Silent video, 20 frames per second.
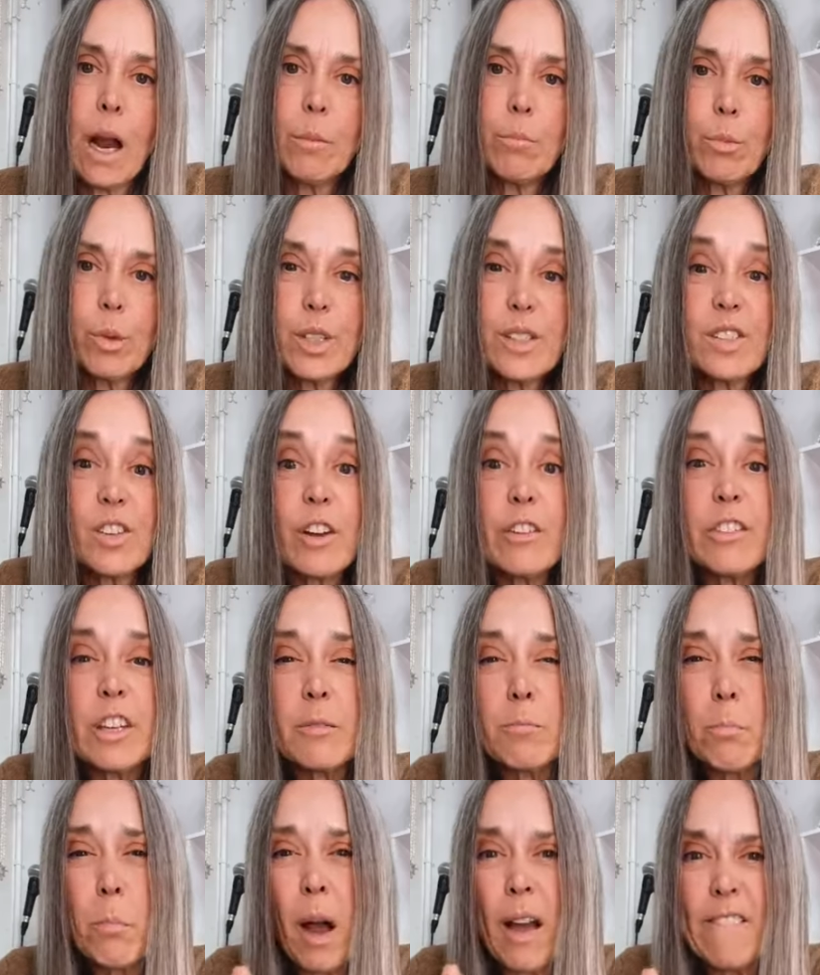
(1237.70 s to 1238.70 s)
I'm
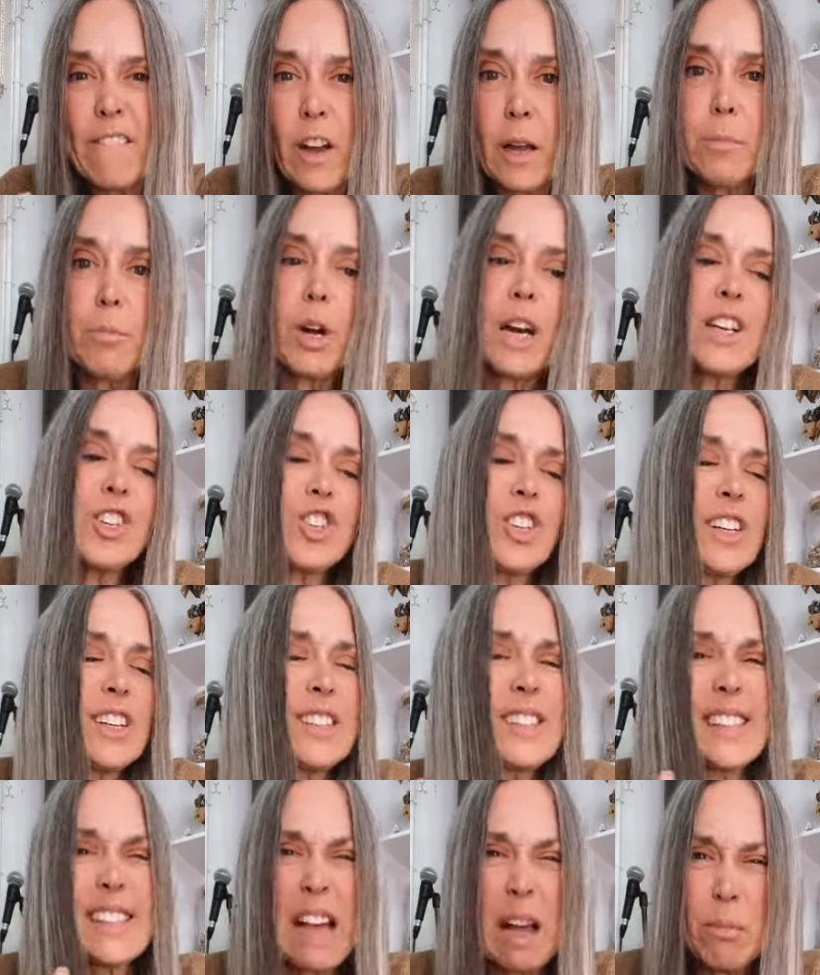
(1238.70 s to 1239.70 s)
reserving my vibration.
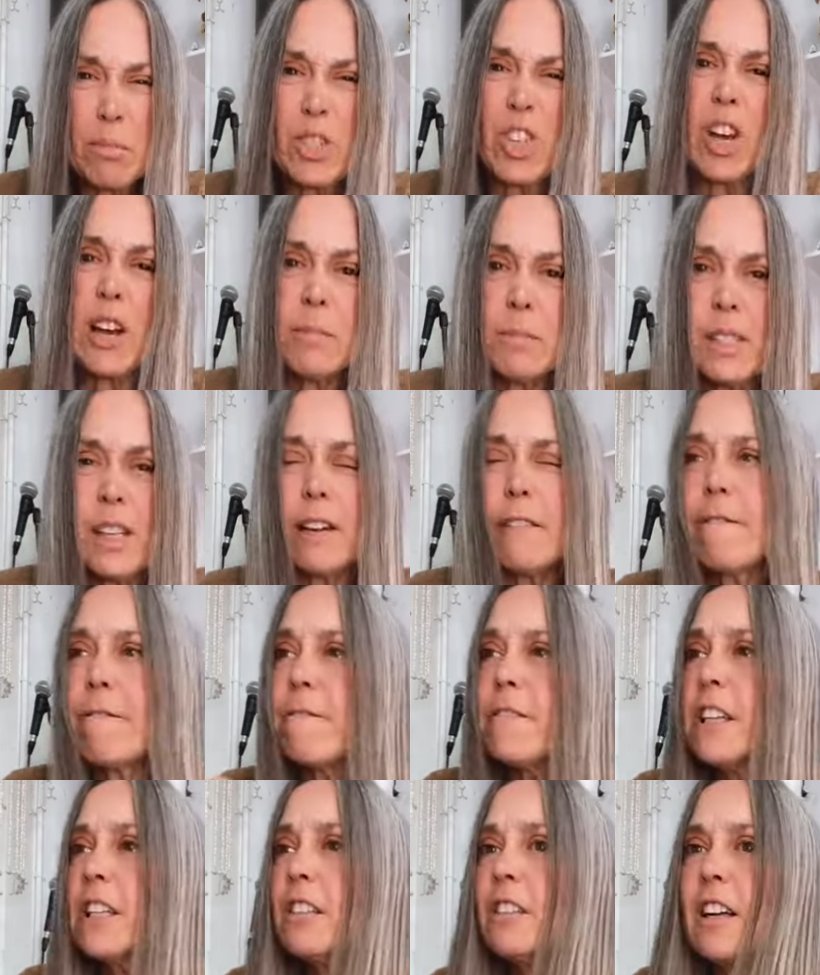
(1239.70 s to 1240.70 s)
And sometimes I
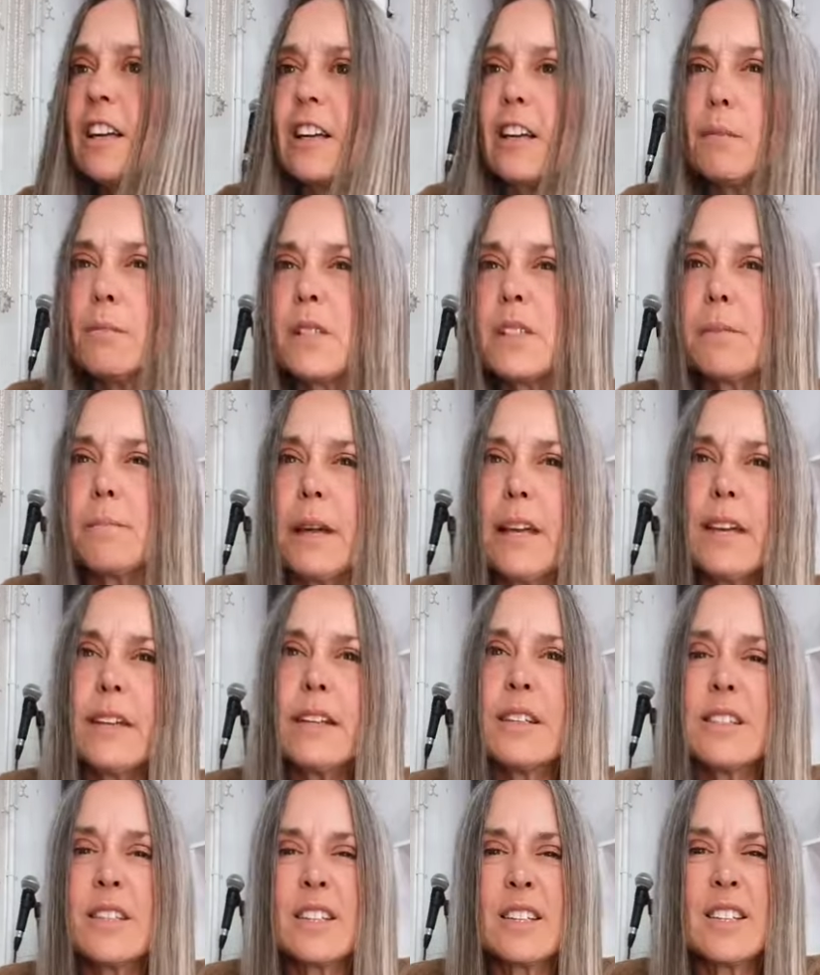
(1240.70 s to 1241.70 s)
feel like I'm
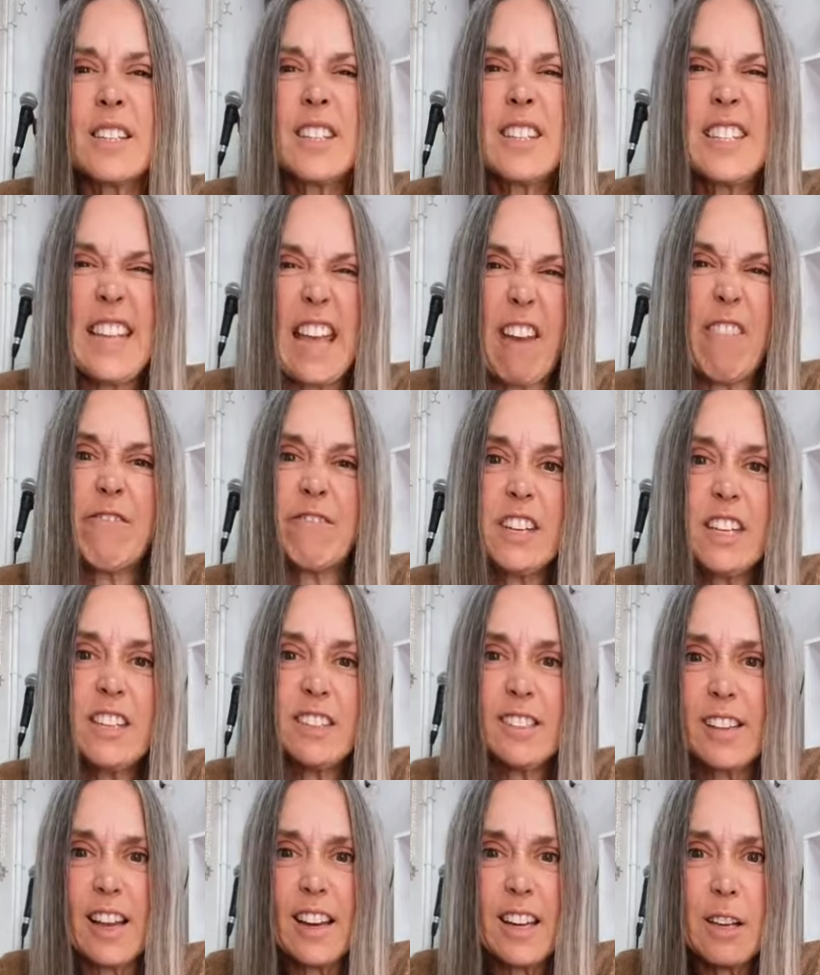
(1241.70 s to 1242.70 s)
speaking to deaf
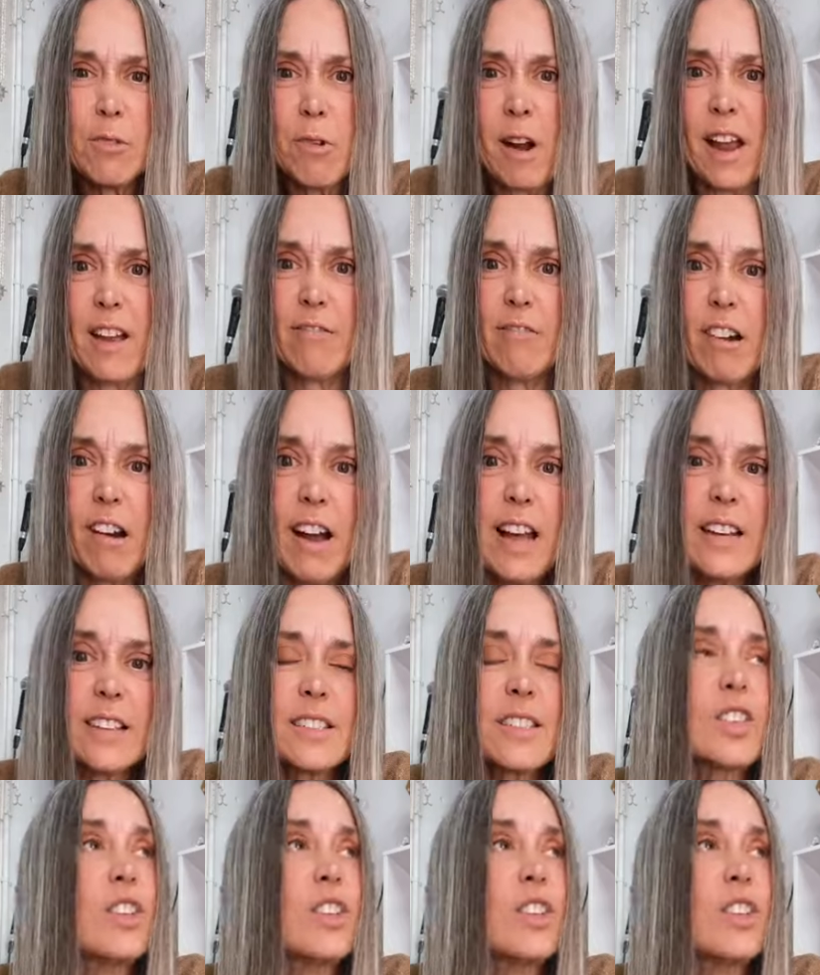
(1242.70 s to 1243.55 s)
ears anyway, right?